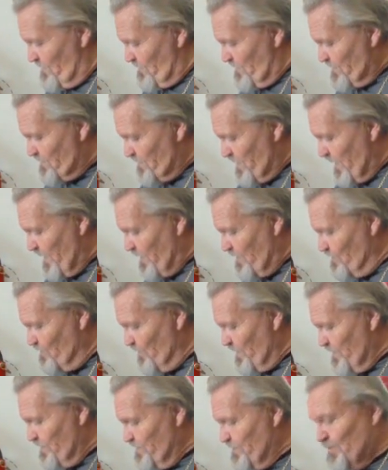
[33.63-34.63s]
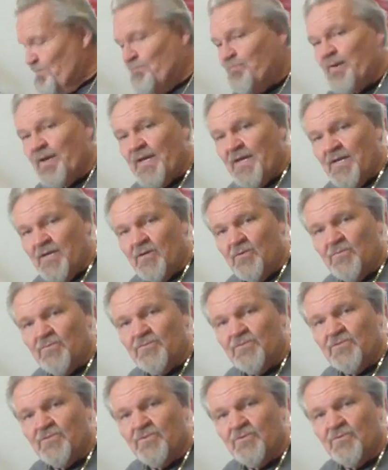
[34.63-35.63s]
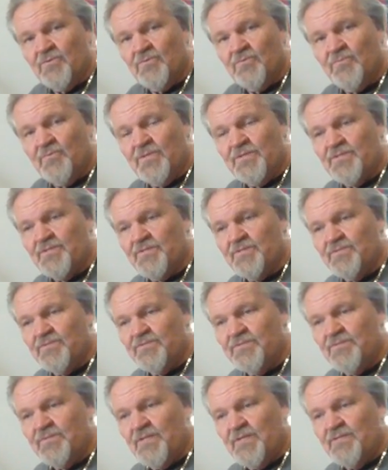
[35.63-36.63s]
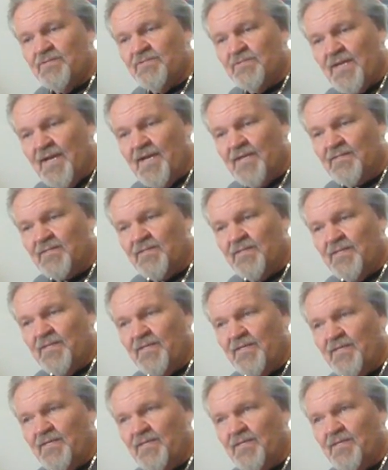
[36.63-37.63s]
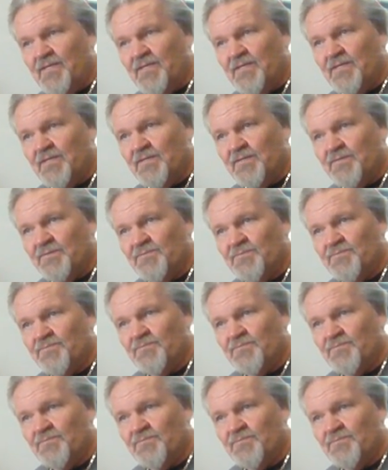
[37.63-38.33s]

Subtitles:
This gauge reads in pounds, which is exactly a